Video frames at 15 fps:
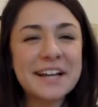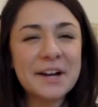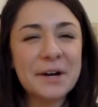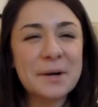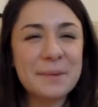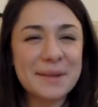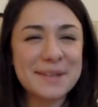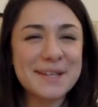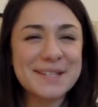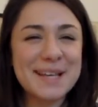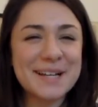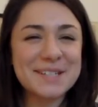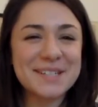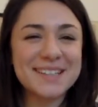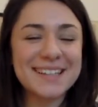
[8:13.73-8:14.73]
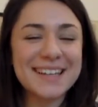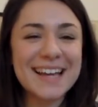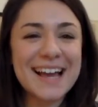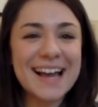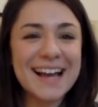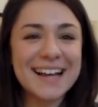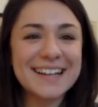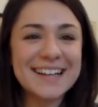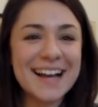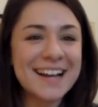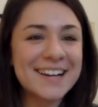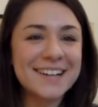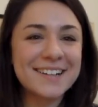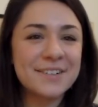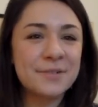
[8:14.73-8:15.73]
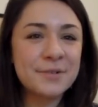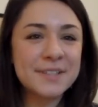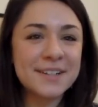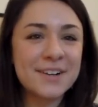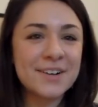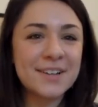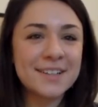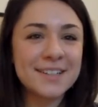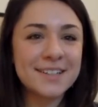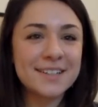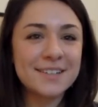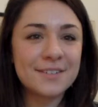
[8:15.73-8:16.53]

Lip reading: I think I heard about this, actually, yeah. Who's it called?